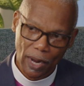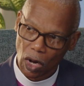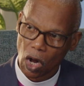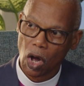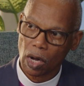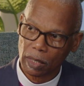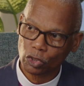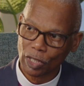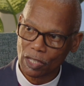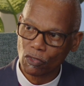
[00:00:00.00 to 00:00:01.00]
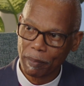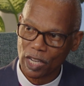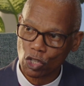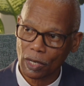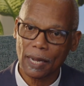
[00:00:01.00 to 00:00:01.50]
along
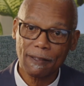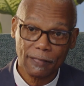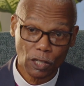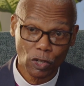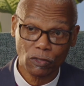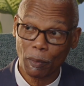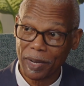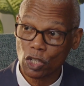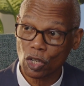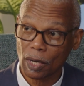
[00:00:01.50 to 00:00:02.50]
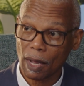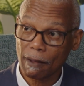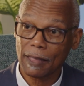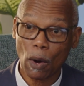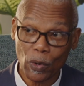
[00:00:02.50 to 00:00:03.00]
transformation, the transformation
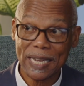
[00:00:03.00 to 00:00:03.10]
that we